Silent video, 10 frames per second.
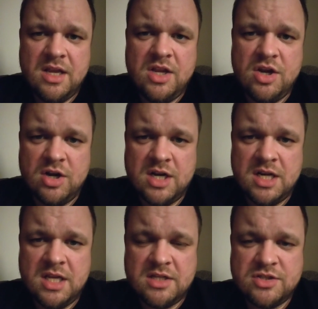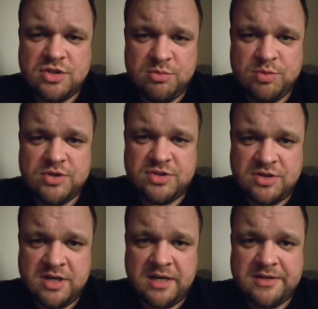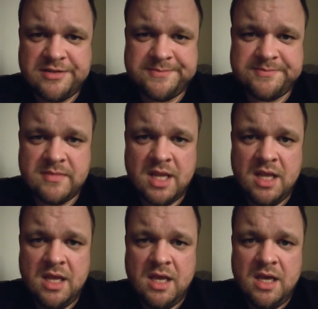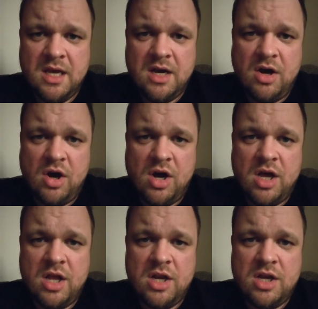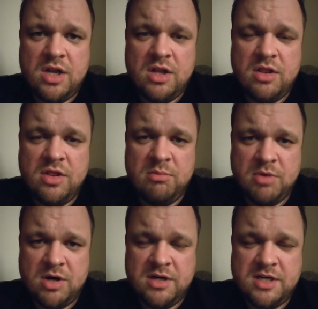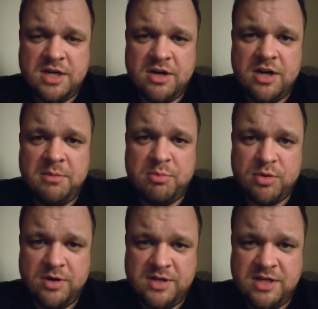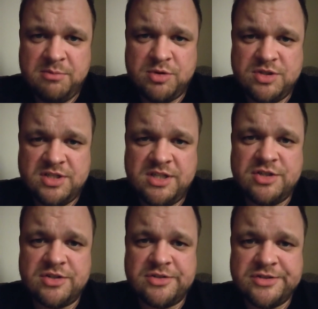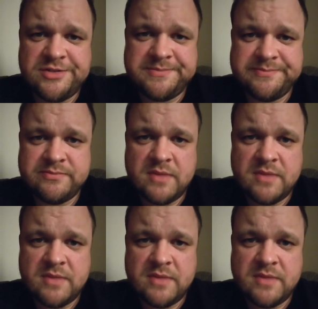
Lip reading: You're going to get super strict on the monetary printing procedures,